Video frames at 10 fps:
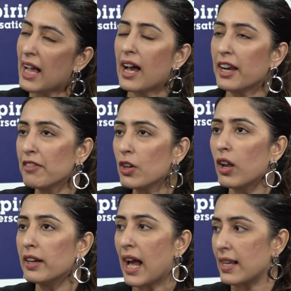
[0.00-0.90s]
I can't even
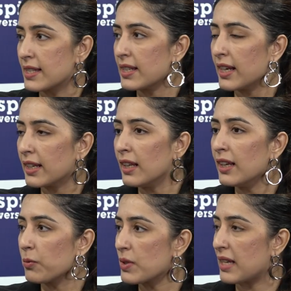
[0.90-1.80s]
call it accidental.
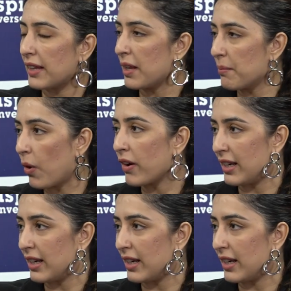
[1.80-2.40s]
It was, I think, more